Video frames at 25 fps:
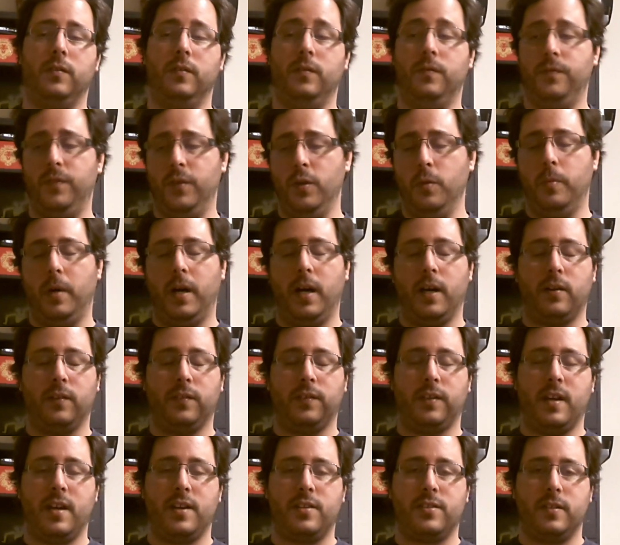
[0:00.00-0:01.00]
few
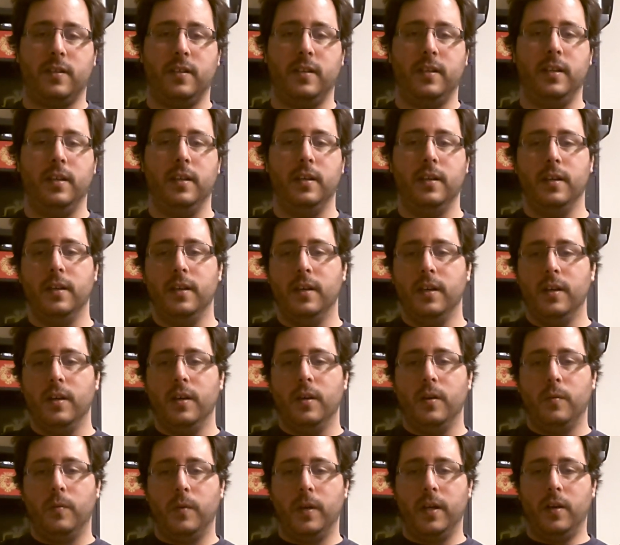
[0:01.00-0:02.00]
bottles actually.
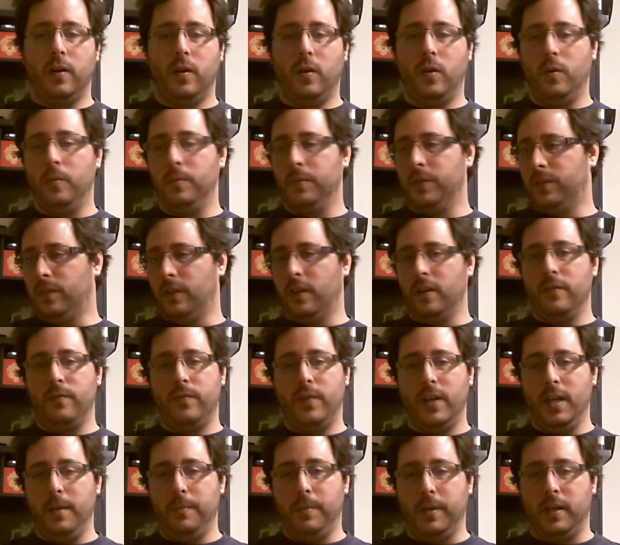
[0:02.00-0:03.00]
Went home, started
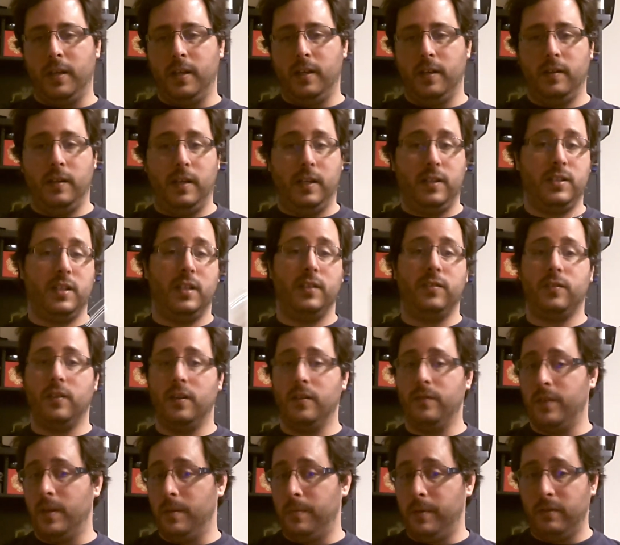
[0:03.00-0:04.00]
vaping. I
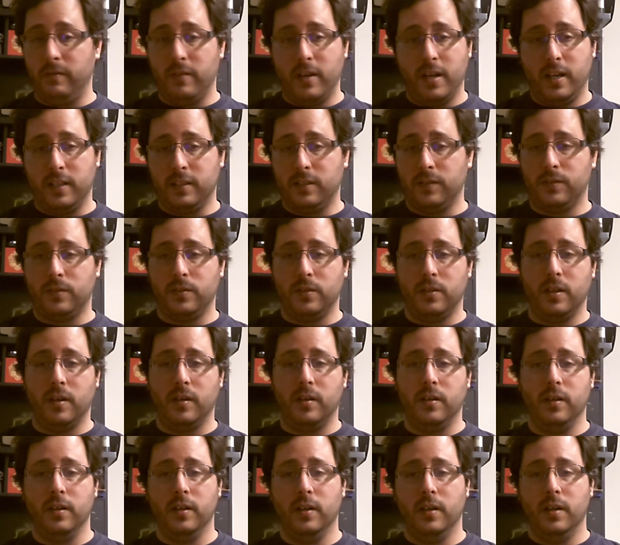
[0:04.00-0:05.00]
started vaping right at the
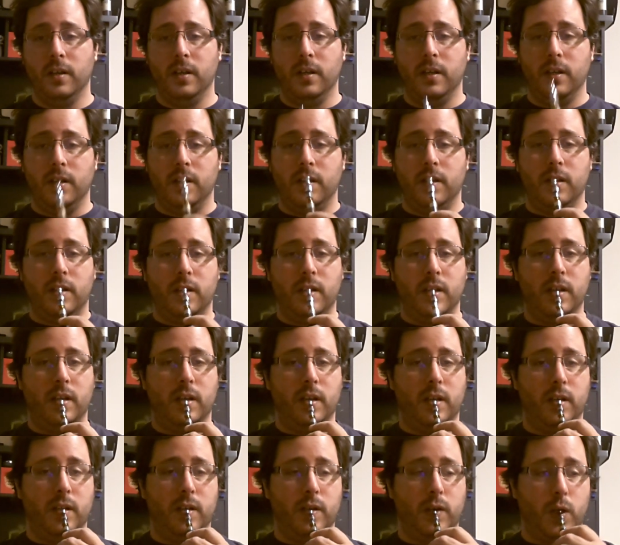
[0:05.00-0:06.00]
store.
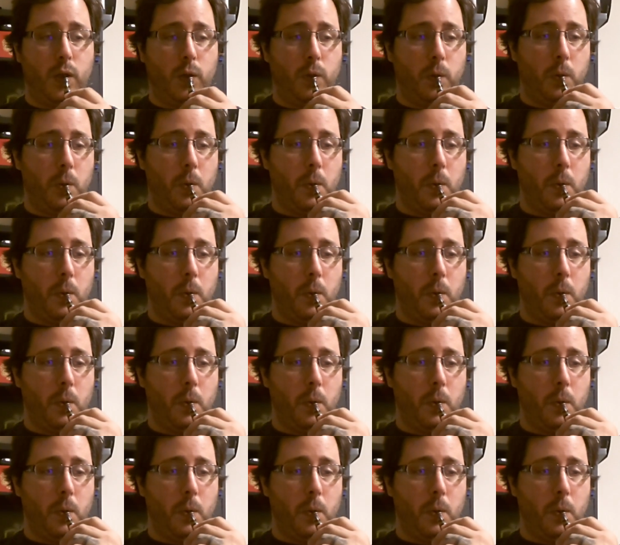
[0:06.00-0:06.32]
And